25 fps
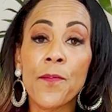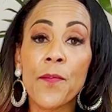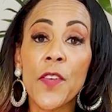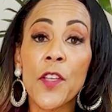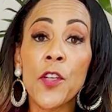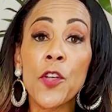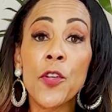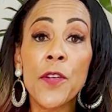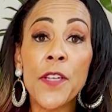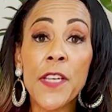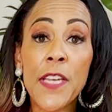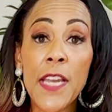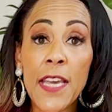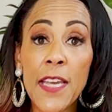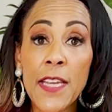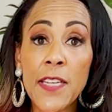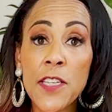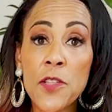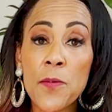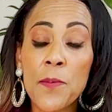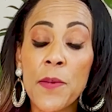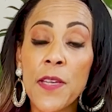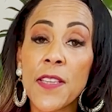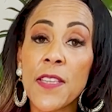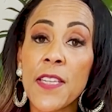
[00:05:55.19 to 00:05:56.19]
You need
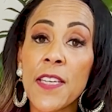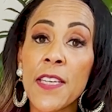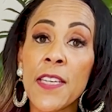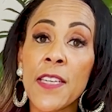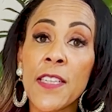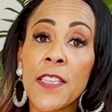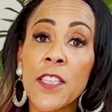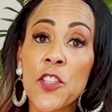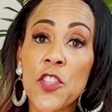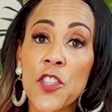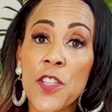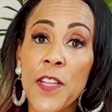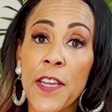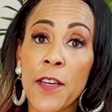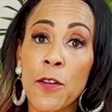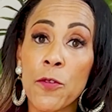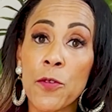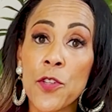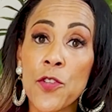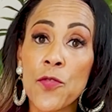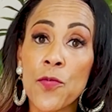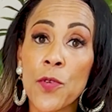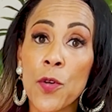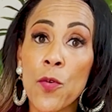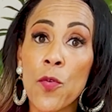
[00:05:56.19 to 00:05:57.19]
to meet the English
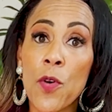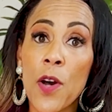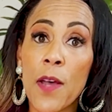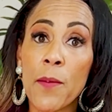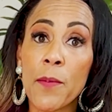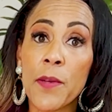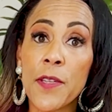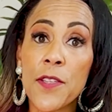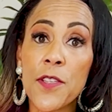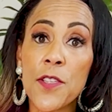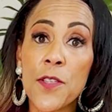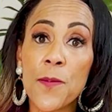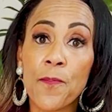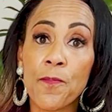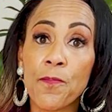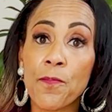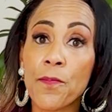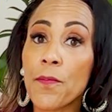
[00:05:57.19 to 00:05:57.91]
language requirements.